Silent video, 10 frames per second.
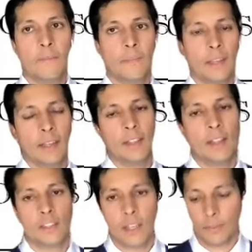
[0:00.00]

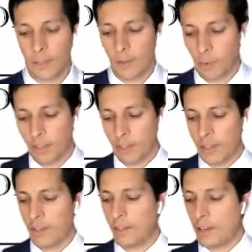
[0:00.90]
it's definitely important
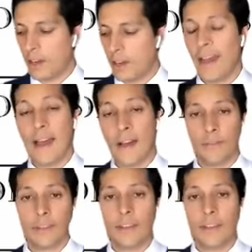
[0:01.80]
to have